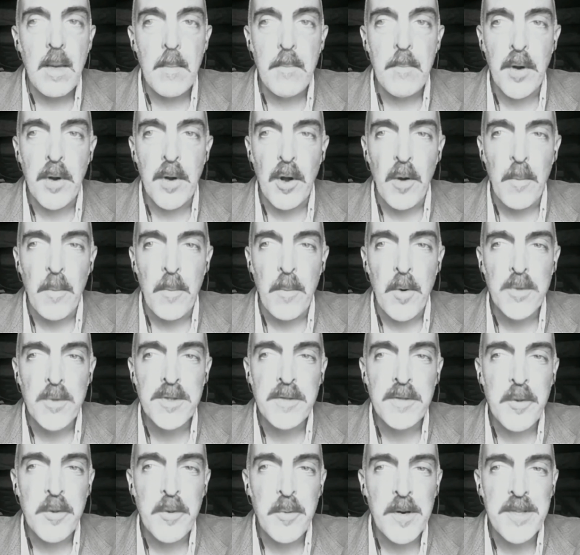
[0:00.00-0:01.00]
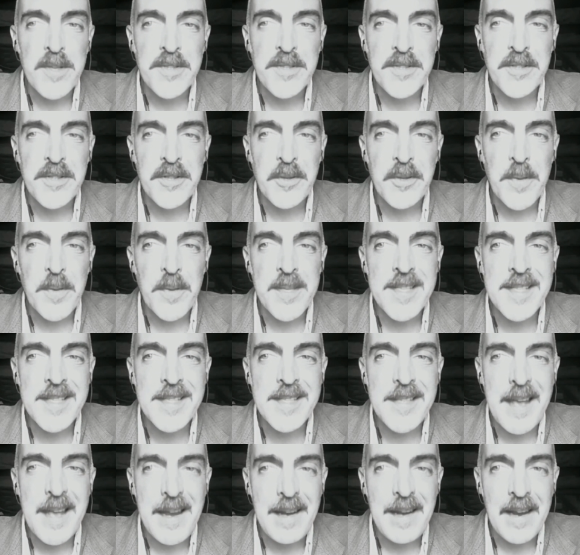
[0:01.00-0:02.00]
but most of the words to do with
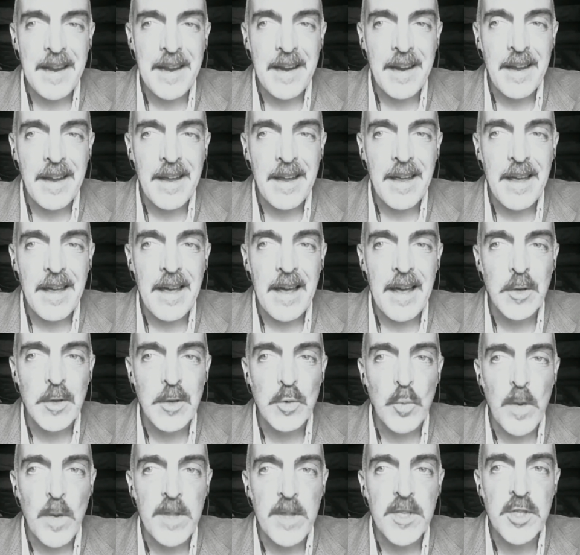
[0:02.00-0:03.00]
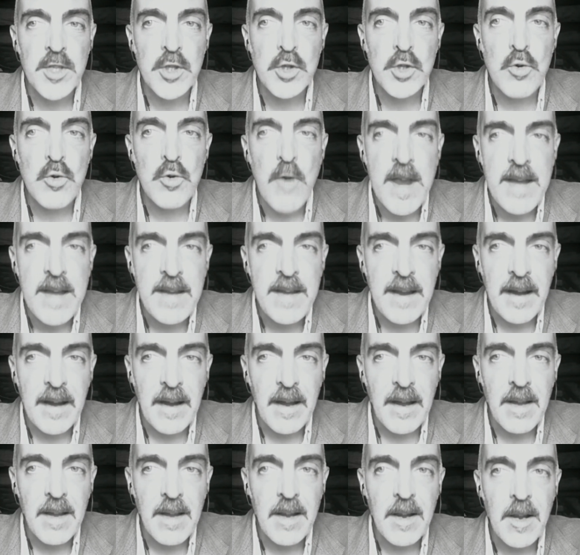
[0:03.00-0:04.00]
sailing and with
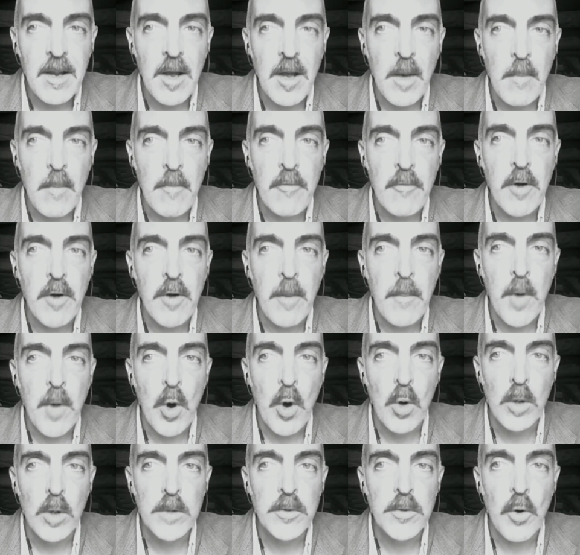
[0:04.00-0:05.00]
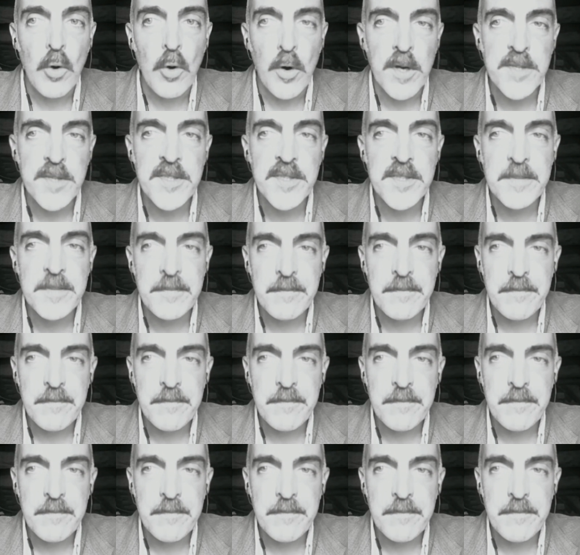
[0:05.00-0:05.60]
trading come from Old Norse.